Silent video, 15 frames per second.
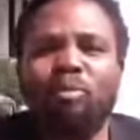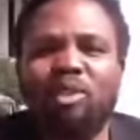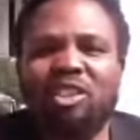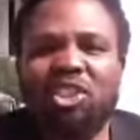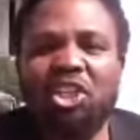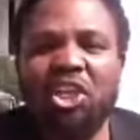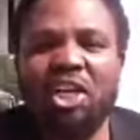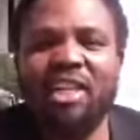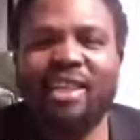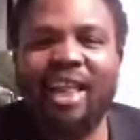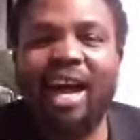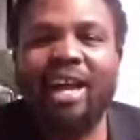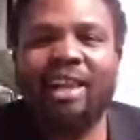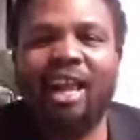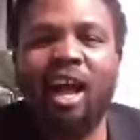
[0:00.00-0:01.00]
Chinye
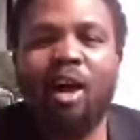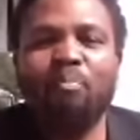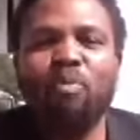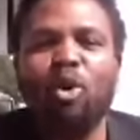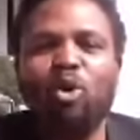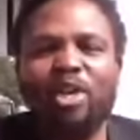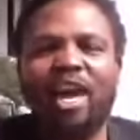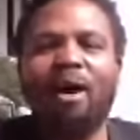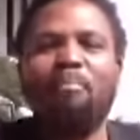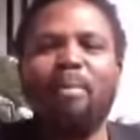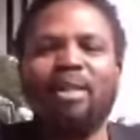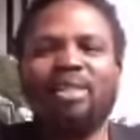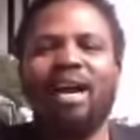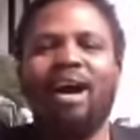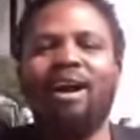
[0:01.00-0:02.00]
Dlata ya
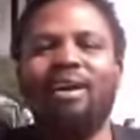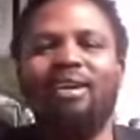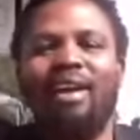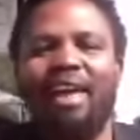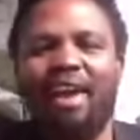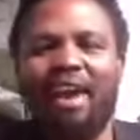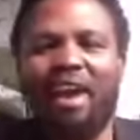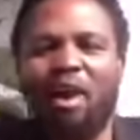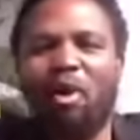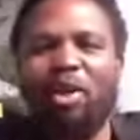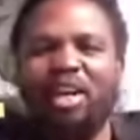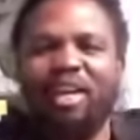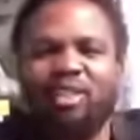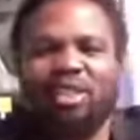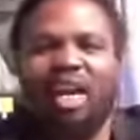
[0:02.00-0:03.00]
mathang on
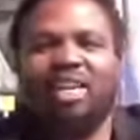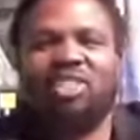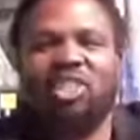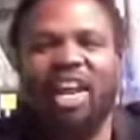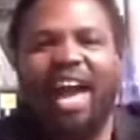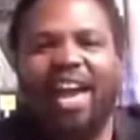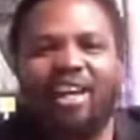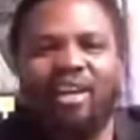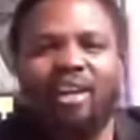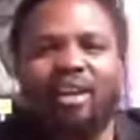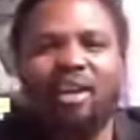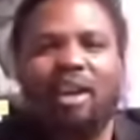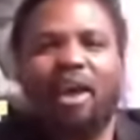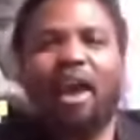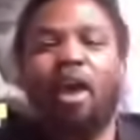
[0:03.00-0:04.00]
the touch line,
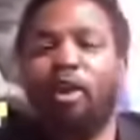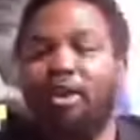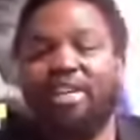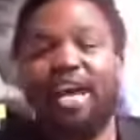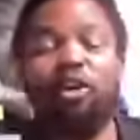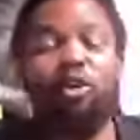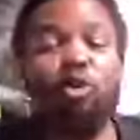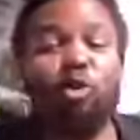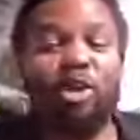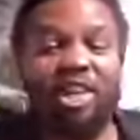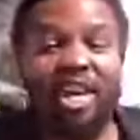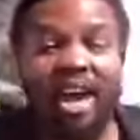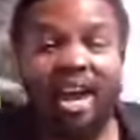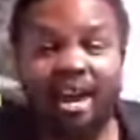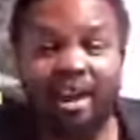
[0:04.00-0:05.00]
then you
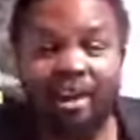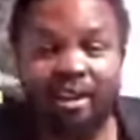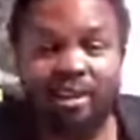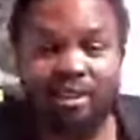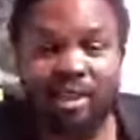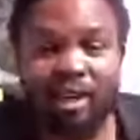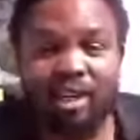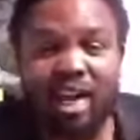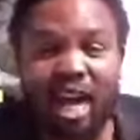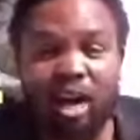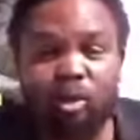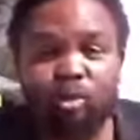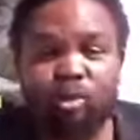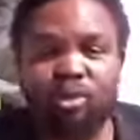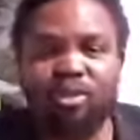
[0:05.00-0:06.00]
hear the
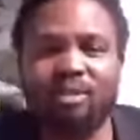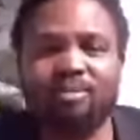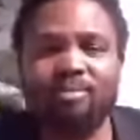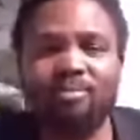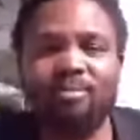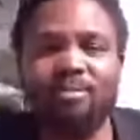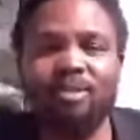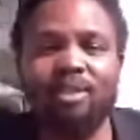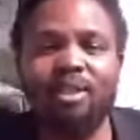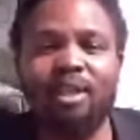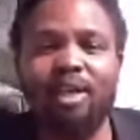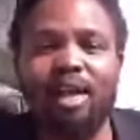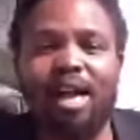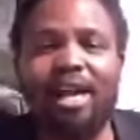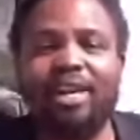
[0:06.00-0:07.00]
crowds,
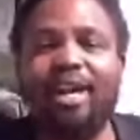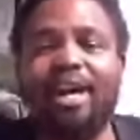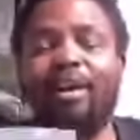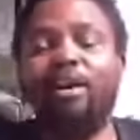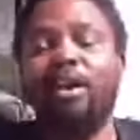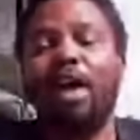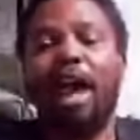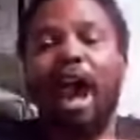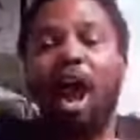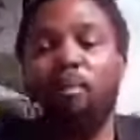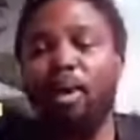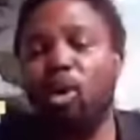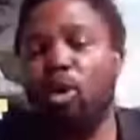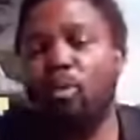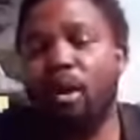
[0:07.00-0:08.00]
and then ha
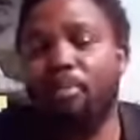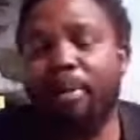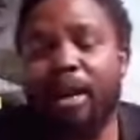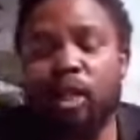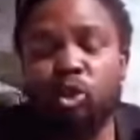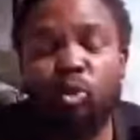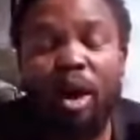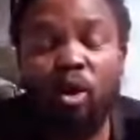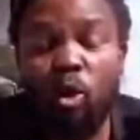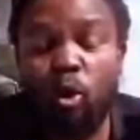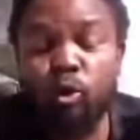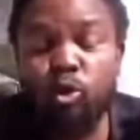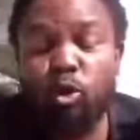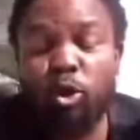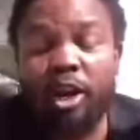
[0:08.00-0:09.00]
bana go bapala
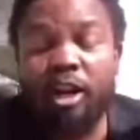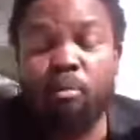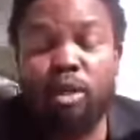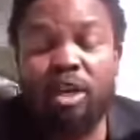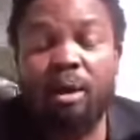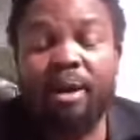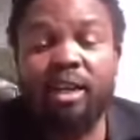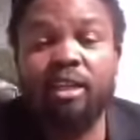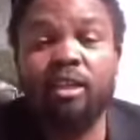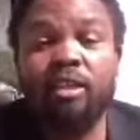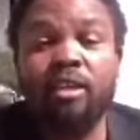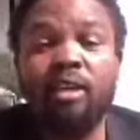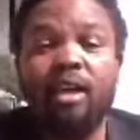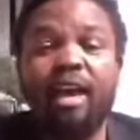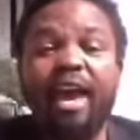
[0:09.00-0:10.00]
Swallows o nona le monna ba re
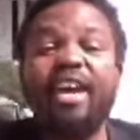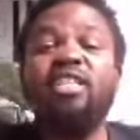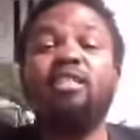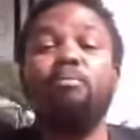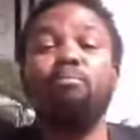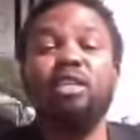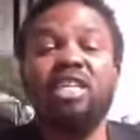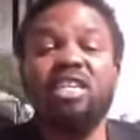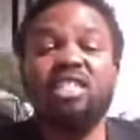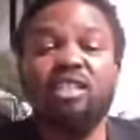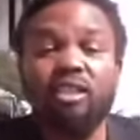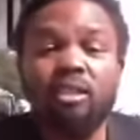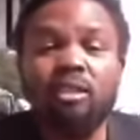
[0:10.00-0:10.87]
ke Asimni.